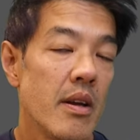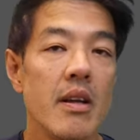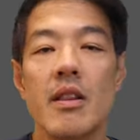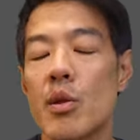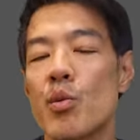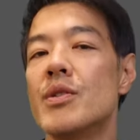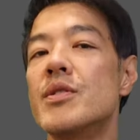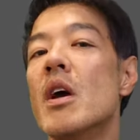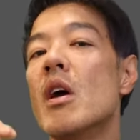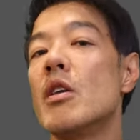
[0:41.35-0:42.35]
In other
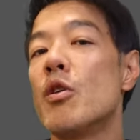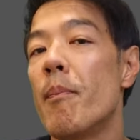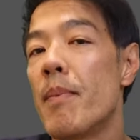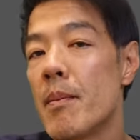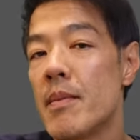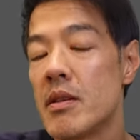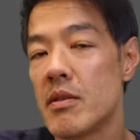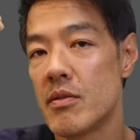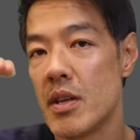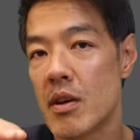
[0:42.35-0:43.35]
words, your pigment
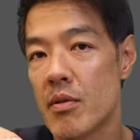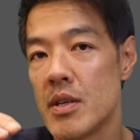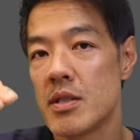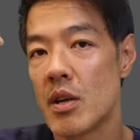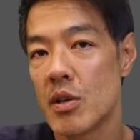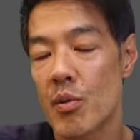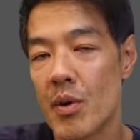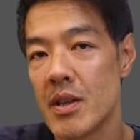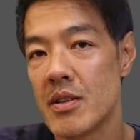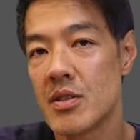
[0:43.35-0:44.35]
to decrease, your
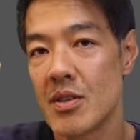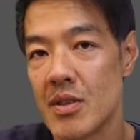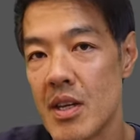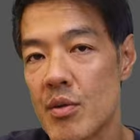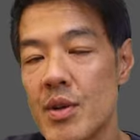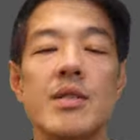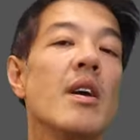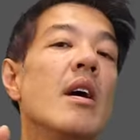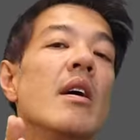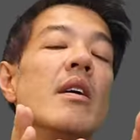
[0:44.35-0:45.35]
redness to decrease,